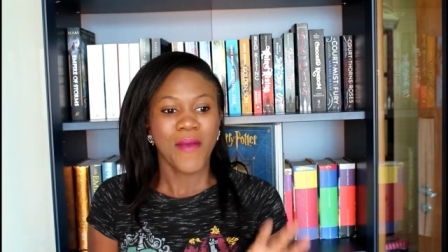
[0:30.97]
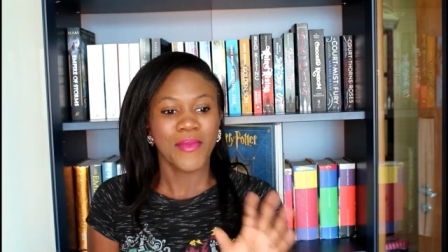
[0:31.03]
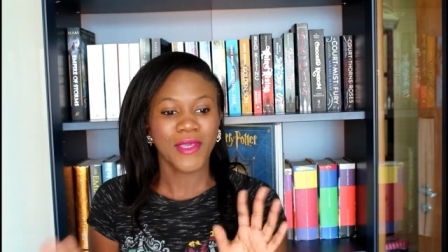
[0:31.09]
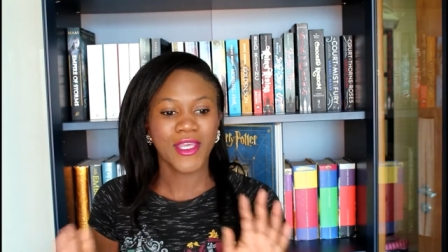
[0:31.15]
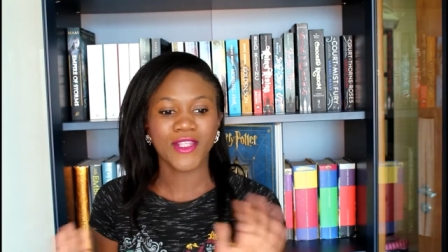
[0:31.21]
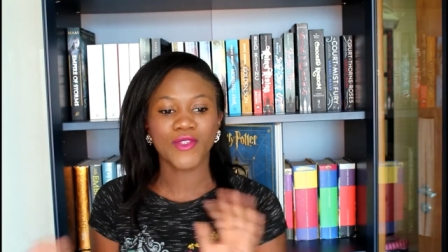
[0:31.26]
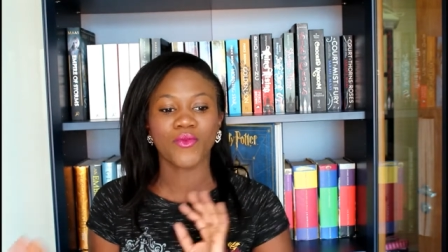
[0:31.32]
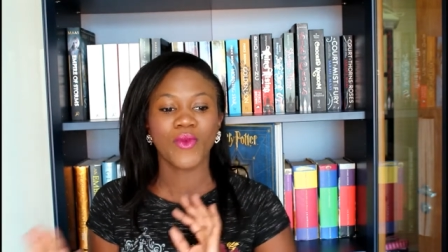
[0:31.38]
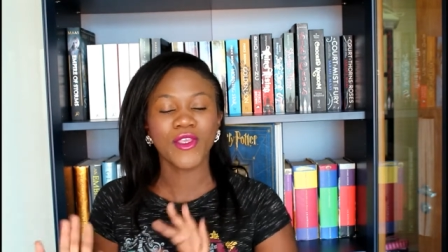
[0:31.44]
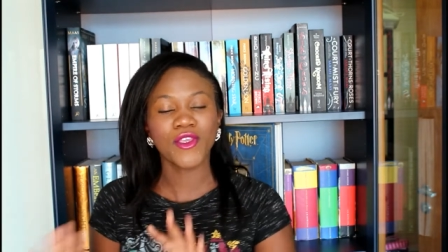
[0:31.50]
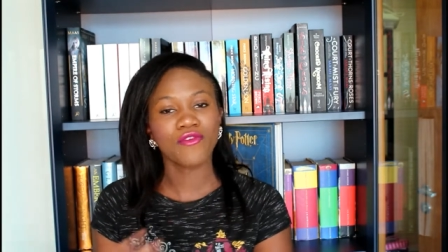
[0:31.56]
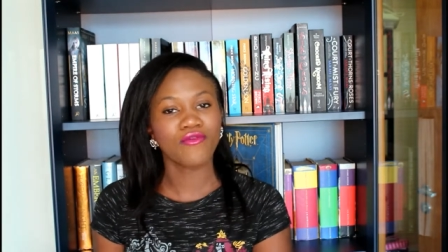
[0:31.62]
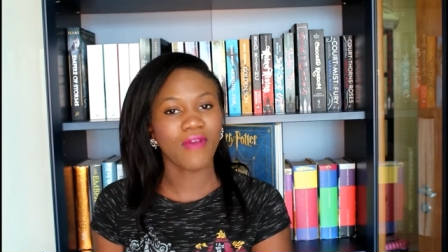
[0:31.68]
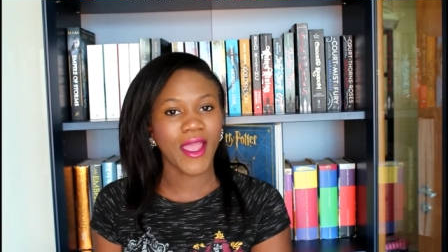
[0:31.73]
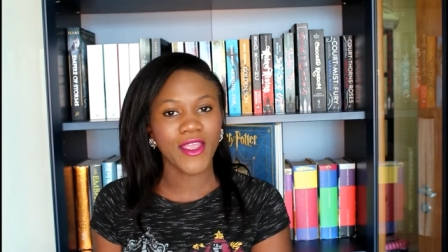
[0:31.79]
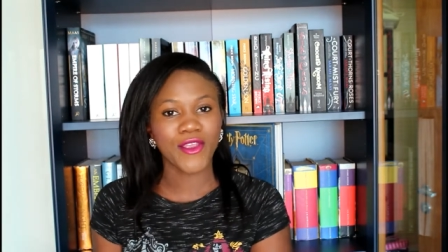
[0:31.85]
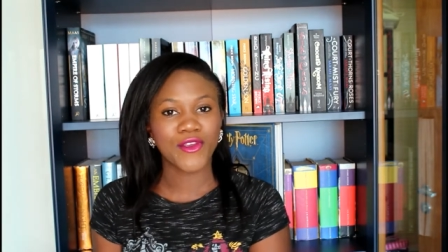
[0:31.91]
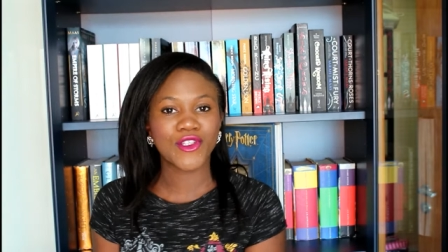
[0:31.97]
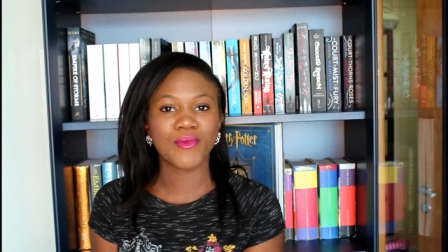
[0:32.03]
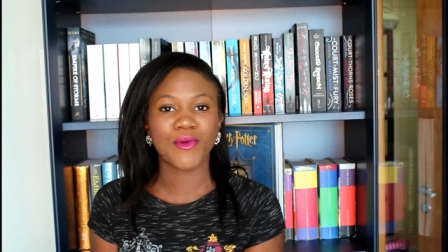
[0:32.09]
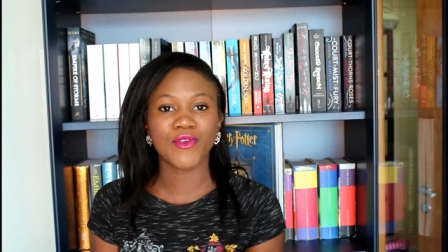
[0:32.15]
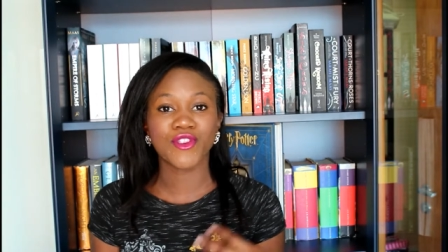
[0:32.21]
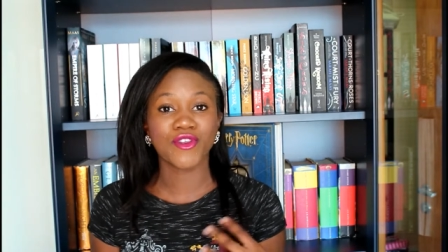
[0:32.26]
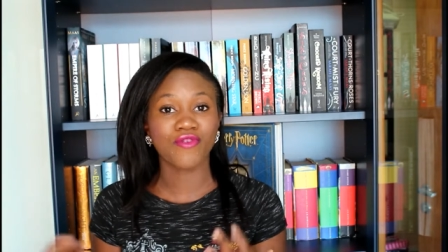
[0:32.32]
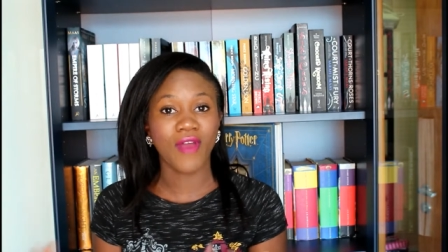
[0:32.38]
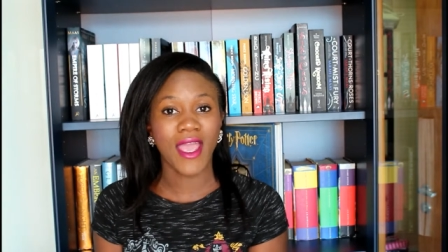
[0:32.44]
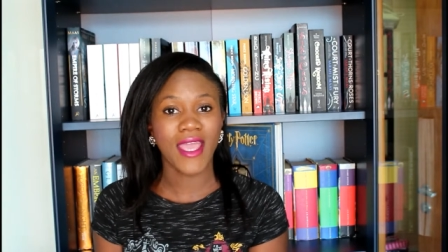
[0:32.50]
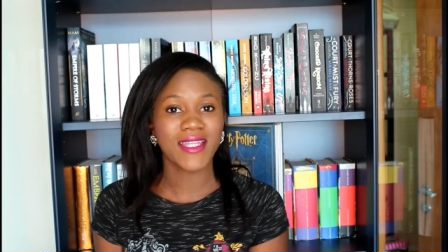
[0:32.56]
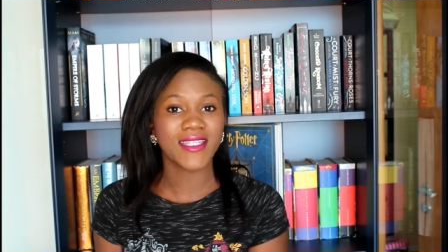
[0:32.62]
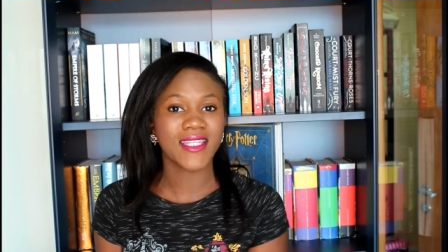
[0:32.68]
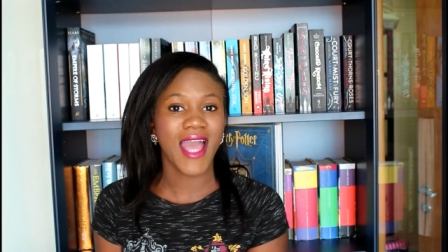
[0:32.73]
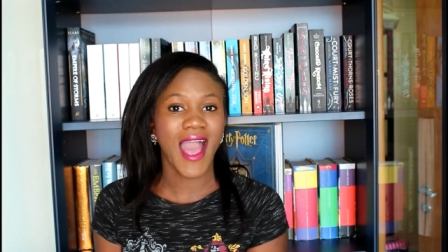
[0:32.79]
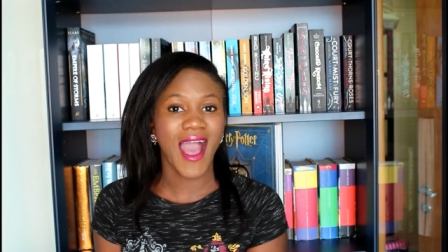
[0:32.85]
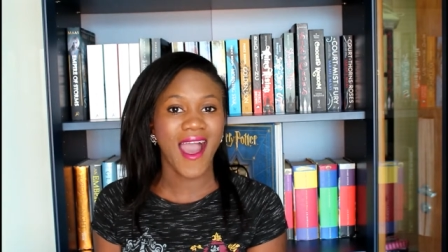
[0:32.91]
because when you write, you're supposed to
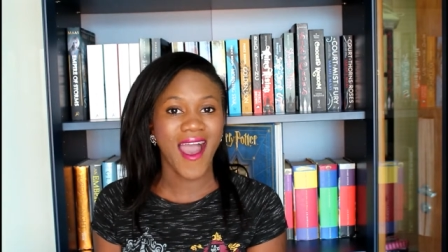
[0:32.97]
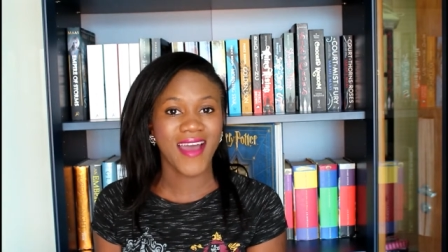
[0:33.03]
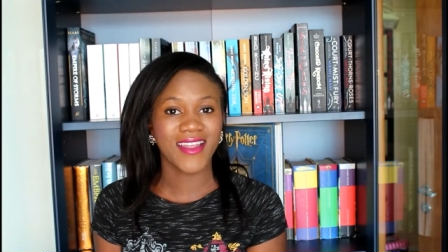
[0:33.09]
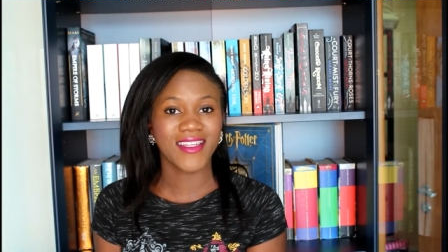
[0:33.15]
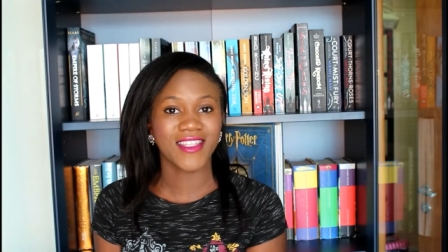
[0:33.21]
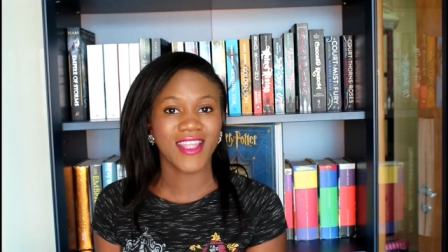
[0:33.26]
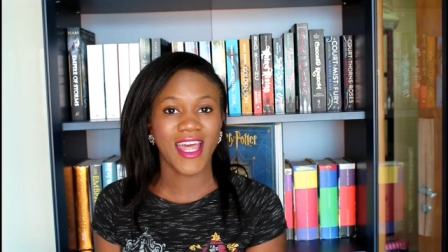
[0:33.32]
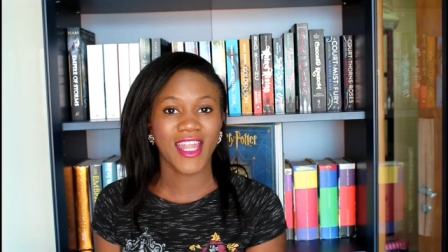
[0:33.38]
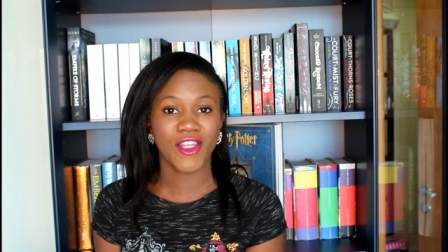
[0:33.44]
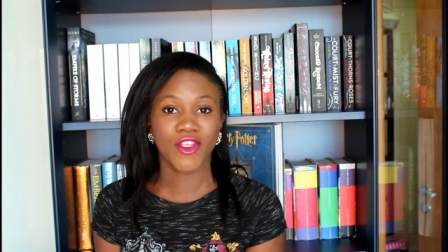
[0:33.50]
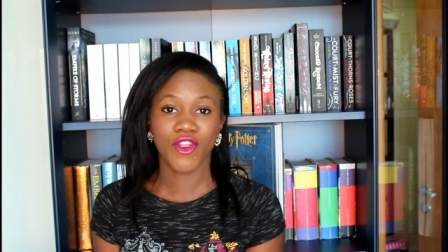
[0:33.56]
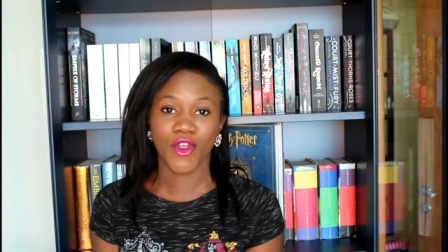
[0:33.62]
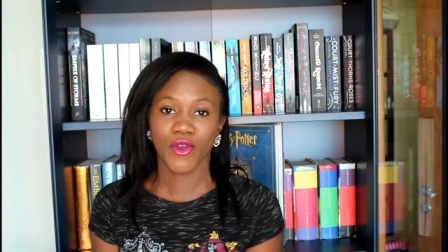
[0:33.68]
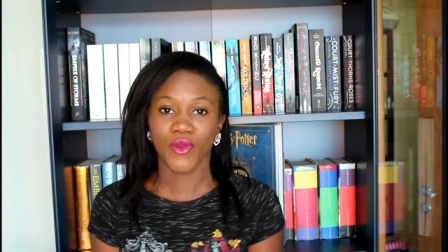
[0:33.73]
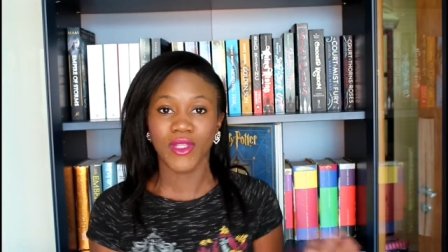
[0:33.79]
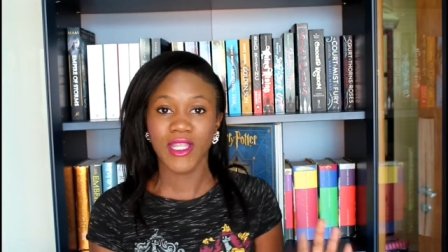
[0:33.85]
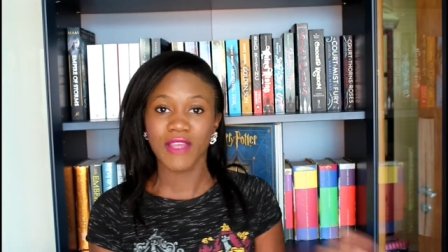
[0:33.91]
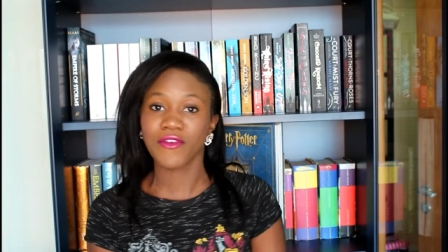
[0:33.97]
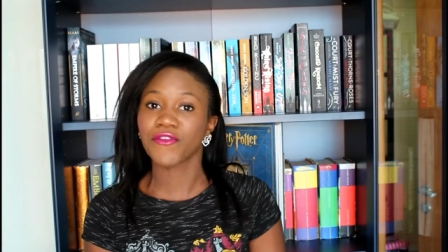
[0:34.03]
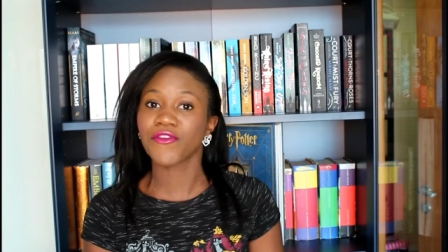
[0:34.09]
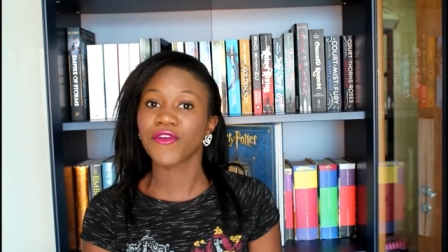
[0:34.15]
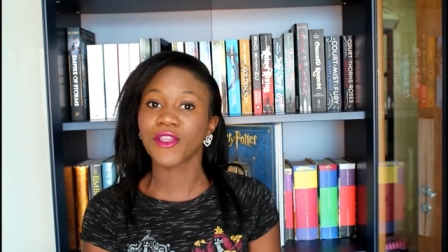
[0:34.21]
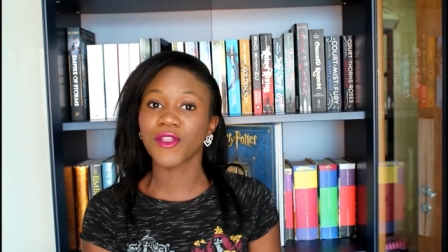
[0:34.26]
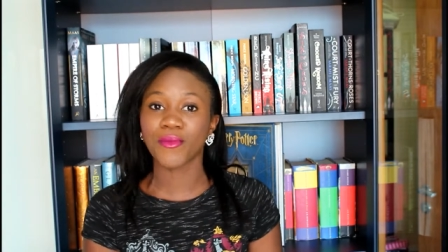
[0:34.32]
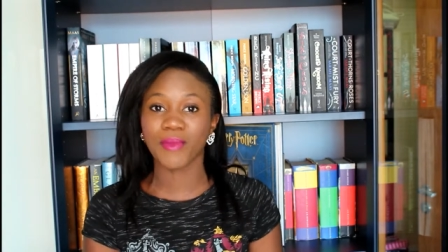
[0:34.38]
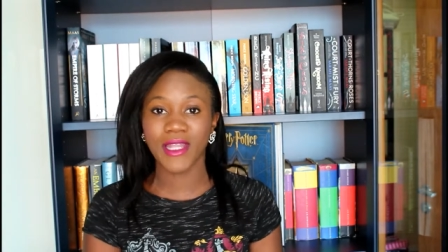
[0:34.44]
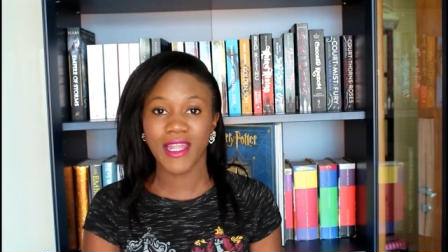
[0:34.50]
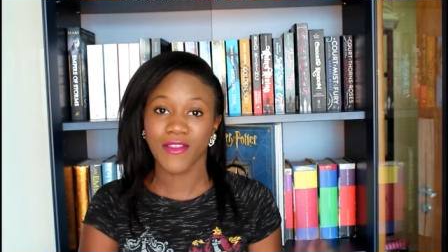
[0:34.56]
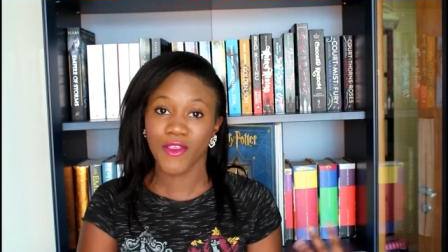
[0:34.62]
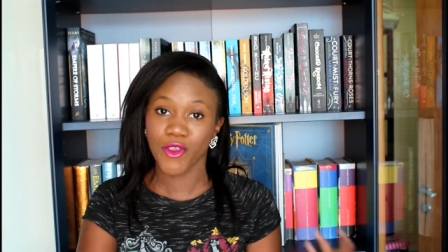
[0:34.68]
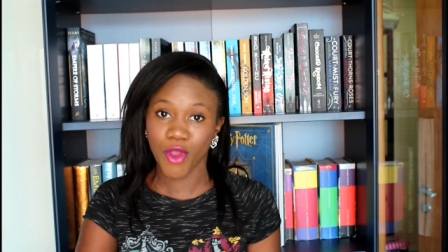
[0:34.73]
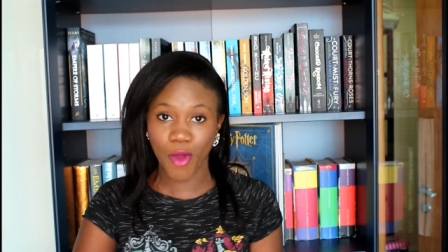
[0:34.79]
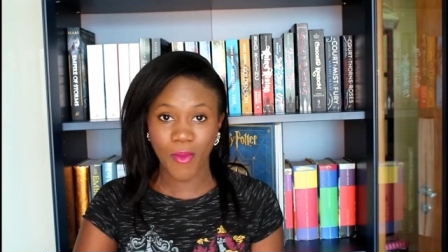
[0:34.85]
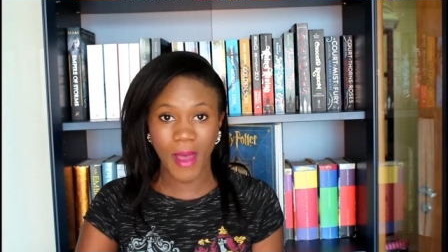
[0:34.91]
write and then you know you leave it for a little bit and
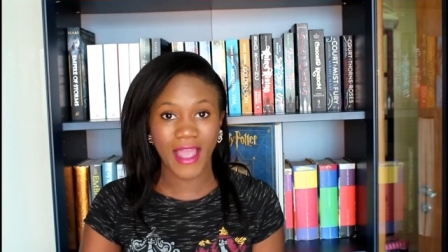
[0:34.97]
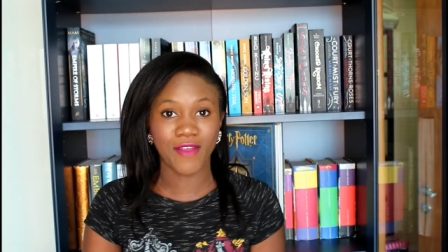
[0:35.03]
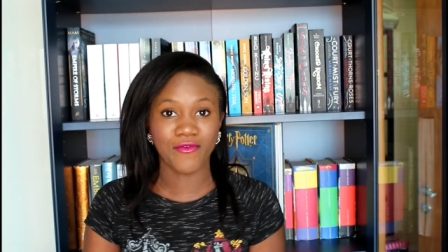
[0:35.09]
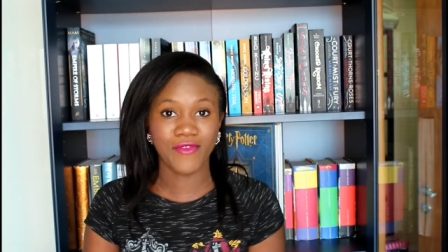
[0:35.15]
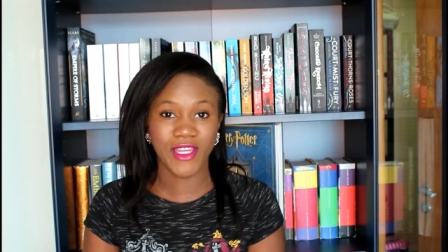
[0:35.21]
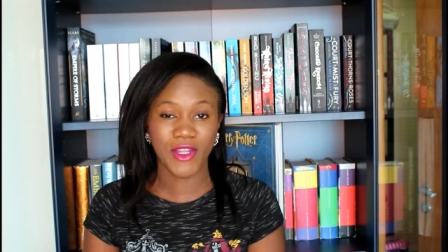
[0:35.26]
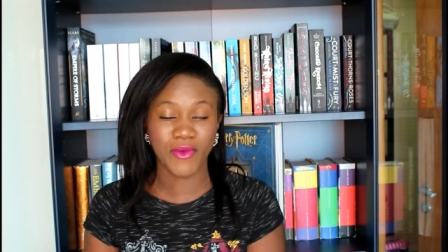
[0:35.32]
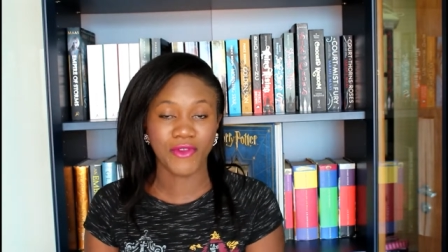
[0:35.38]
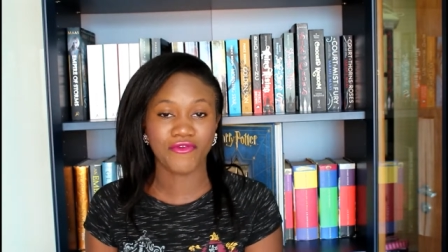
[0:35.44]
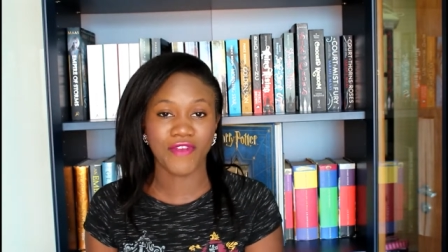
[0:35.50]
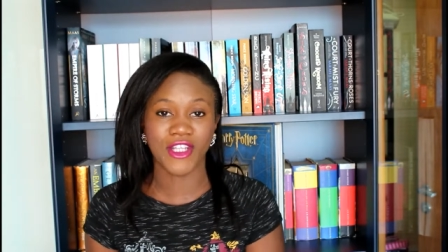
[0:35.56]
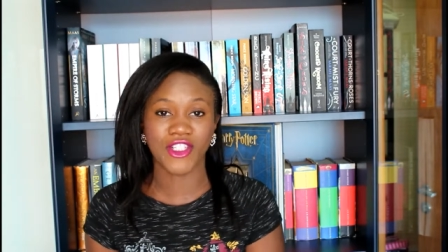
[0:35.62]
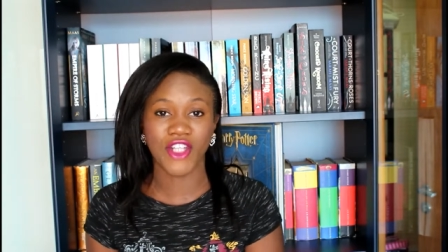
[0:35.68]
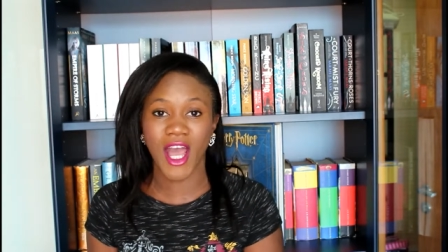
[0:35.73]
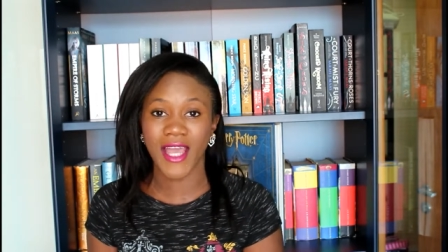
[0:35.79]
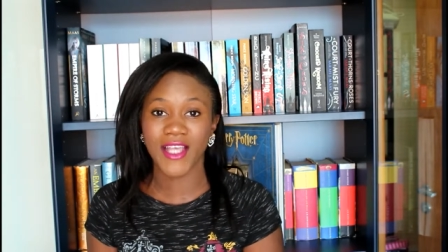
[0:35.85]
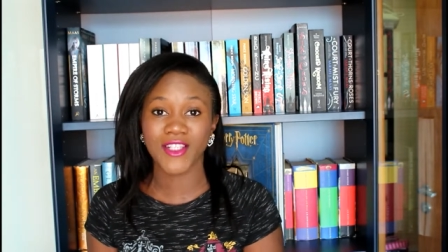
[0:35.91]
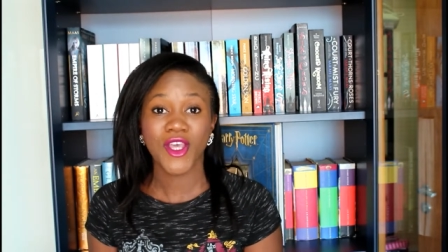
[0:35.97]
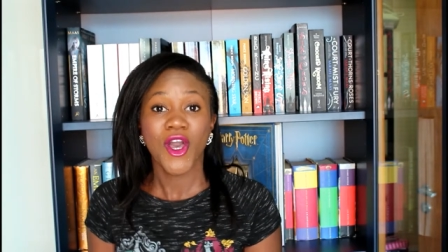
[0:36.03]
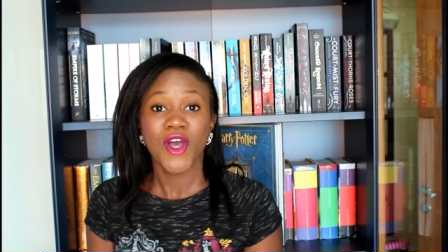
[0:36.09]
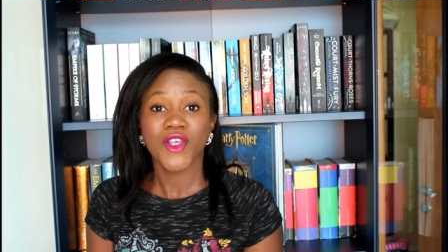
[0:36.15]
then you go back and read it with fresh eyes.